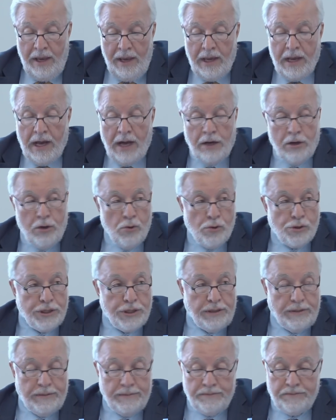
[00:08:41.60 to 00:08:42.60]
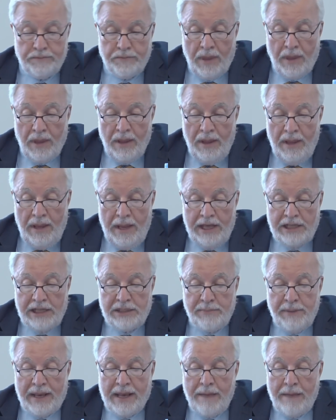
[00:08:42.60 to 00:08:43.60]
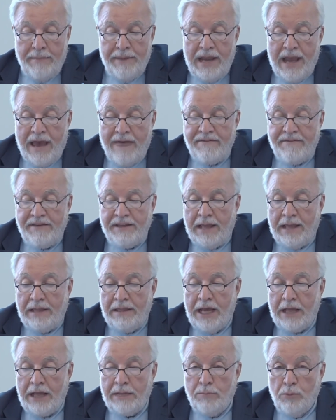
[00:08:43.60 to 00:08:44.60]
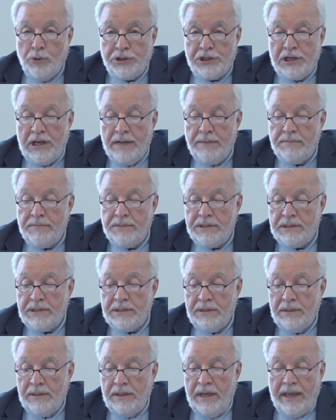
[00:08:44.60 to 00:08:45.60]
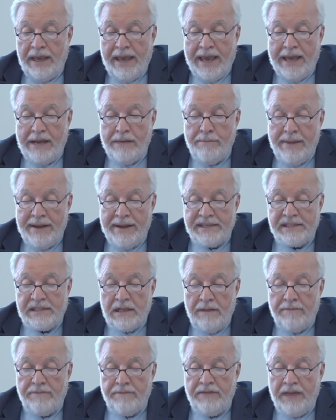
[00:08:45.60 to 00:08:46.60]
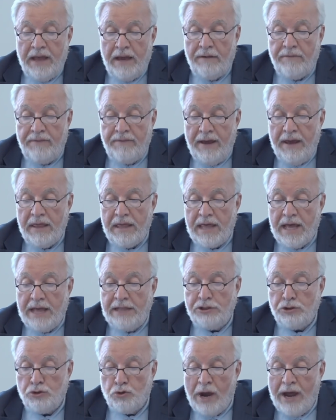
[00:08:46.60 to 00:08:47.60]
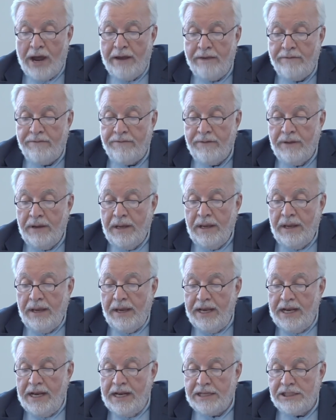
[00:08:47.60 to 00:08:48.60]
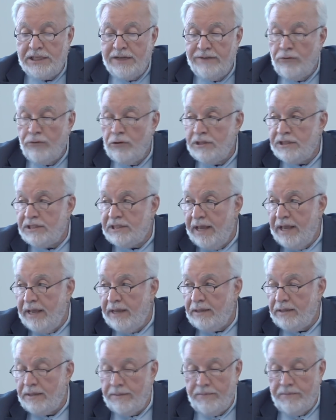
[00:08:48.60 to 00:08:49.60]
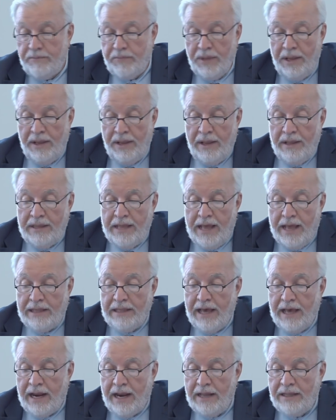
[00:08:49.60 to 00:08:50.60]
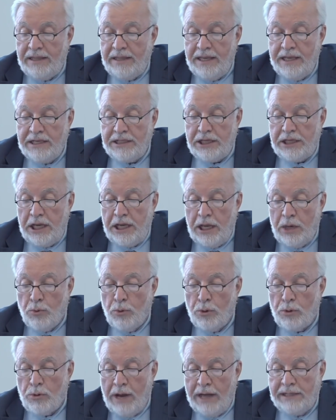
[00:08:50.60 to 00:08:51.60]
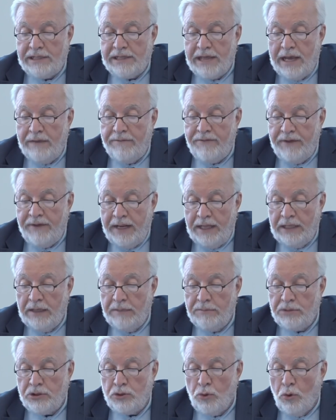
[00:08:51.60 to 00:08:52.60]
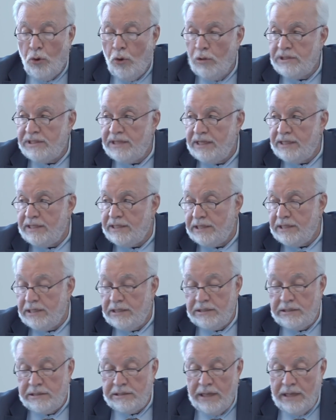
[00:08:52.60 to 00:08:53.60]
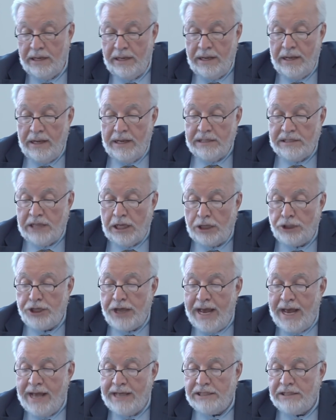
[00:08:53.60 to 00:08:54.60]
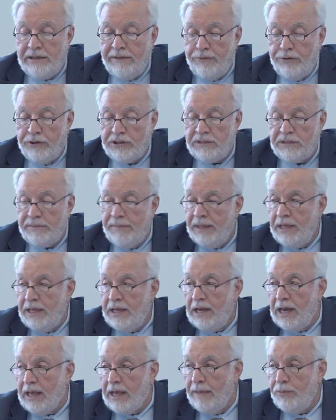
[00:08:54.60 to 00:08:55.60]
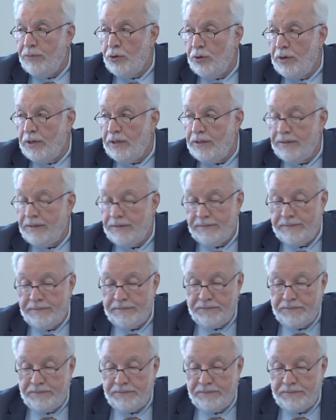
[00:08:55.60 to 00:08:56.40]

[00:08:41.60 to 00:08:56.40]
In conclusion, it's becoming evident that Muslims can best live their faith and strive in a civil state that guarantees equal rights and freedoms to all citizens, such as the first Medina community.